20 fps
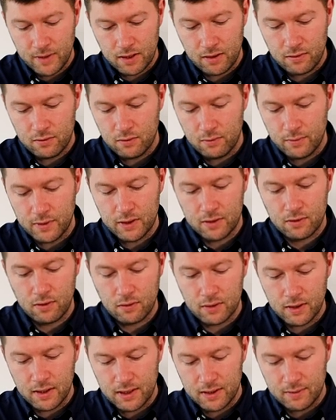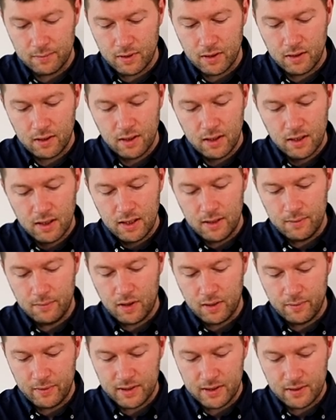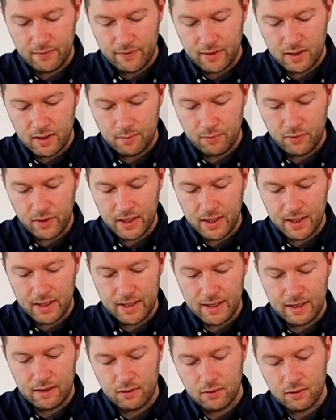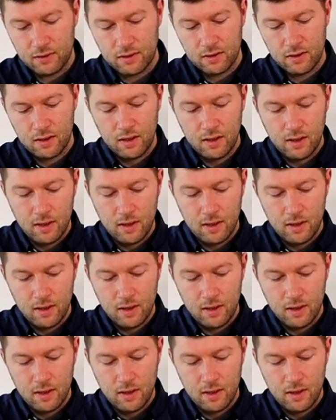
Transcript: I don't normally stock these, but it might be something I bring in now because